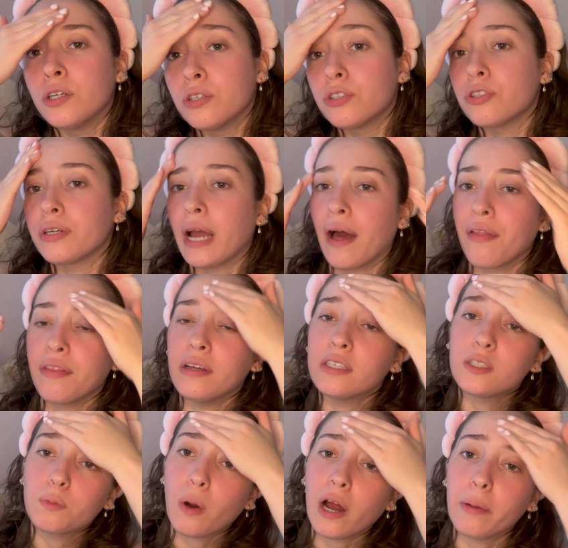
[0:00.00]
so yeah
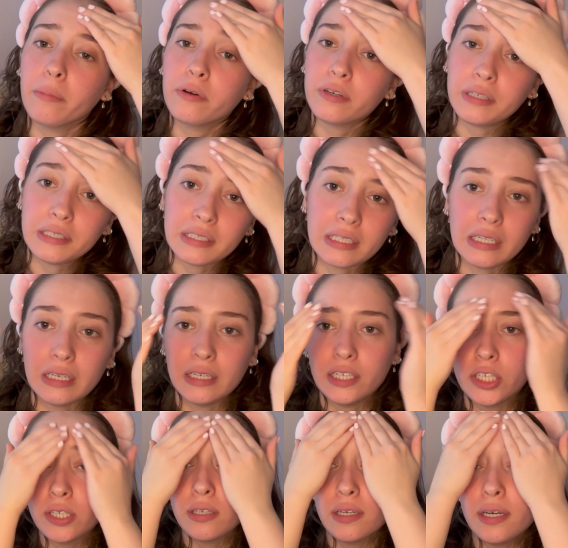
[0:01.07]
this primer is
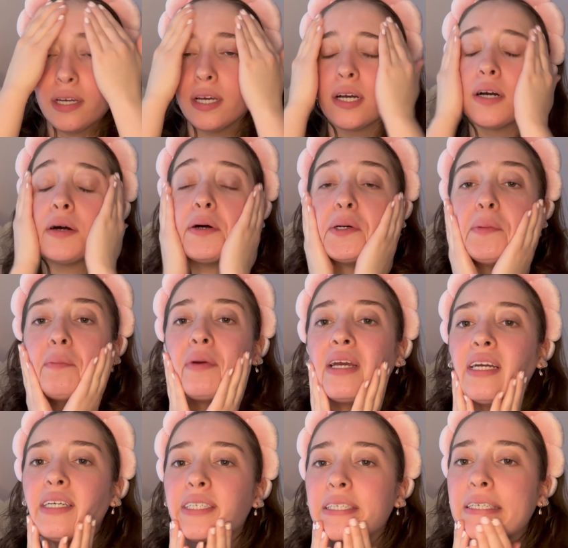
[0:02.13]
literally
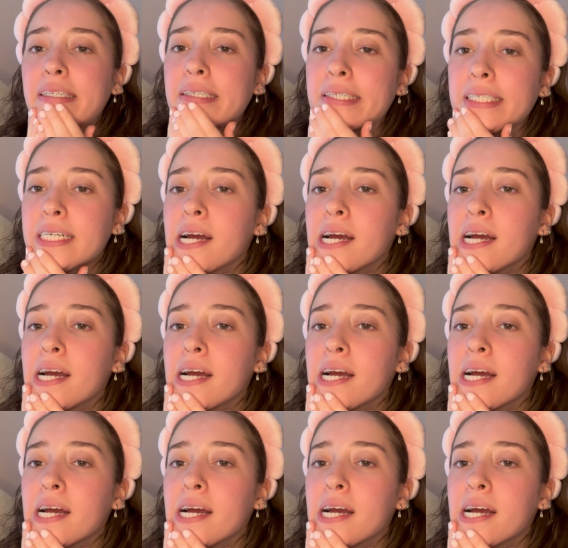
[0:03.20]
amazing